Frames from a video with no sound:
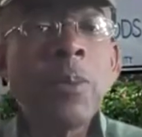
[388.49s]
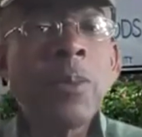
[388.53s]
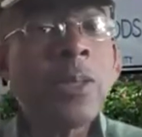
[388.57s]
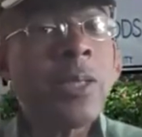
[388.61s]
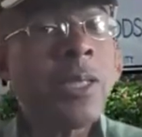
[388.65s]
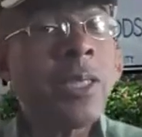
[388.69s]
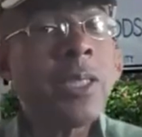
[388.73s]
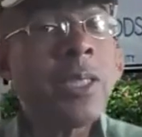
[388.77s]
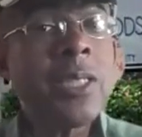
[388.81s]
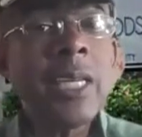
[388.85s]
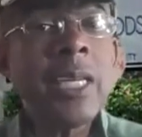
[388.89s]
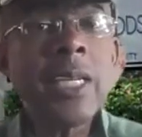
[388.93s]
was
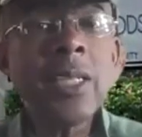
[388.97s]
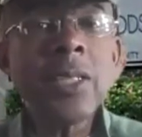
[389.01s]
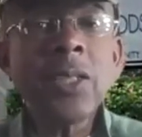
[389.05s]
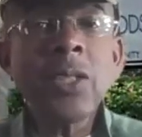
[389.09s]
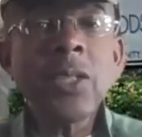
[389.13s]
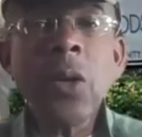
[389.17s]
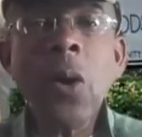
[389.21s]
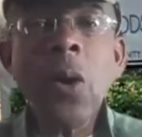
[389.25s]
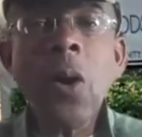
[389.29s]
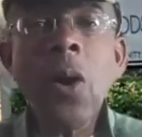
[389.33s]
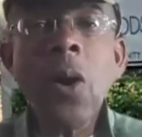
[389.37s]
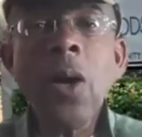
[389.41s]
to sing
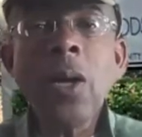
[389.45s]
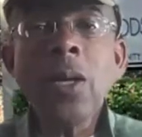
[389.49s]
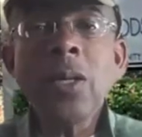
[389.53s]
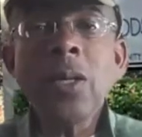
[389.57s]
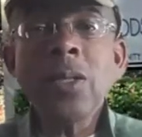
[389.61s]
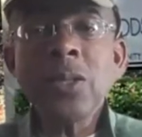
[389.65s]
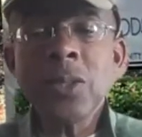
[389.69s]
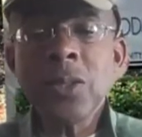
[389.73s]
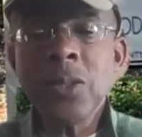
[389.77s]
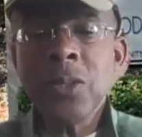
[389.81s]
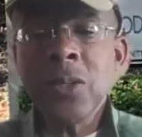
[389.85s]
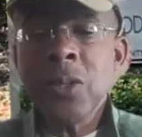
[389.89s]

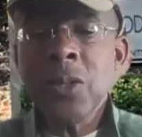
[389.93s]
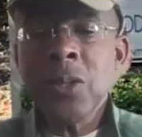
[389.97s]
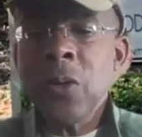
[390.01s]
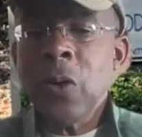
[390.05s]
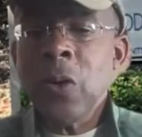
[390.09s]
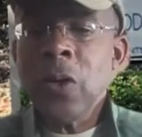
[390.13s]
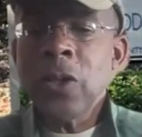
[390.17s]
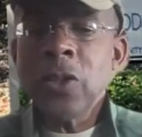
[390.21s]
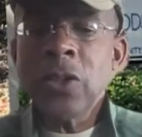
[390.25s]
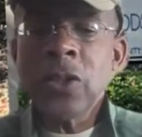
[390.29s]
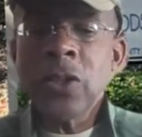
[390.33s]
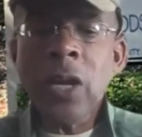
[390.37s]
songs.
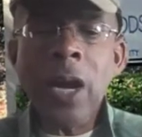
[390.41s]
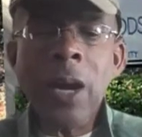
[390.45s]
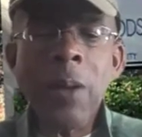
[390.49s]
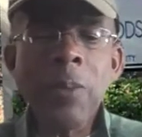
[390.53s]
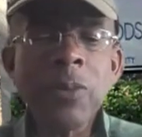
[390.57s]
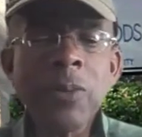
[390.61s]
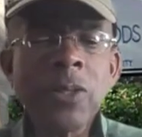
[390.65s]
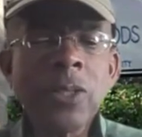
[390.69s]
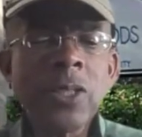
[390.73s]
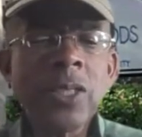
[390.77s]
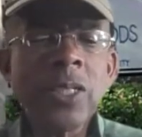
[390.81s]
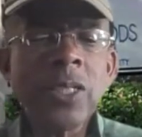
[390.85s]
Her job
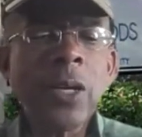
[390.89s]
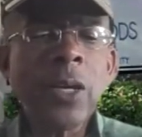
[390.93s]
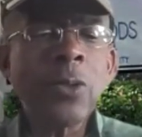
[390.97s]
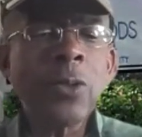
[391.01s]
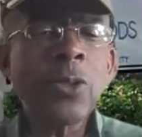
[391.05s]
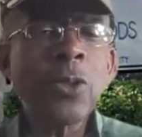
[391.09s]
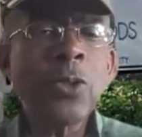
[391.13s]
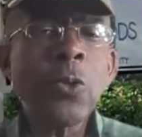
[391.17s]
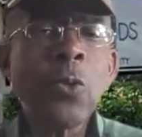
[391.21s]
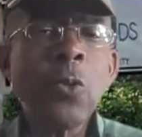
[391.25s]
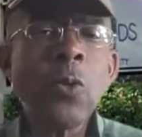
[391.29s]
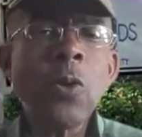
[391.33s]
was to tell
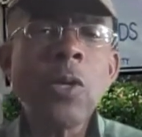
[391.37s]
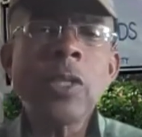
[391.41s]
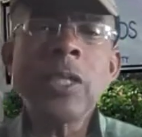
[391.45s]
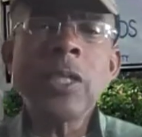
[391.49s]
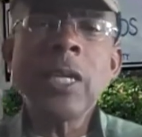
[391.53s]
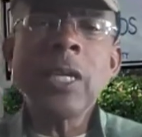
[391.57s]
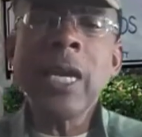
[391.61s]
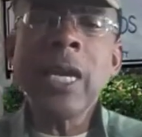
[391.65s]
stories.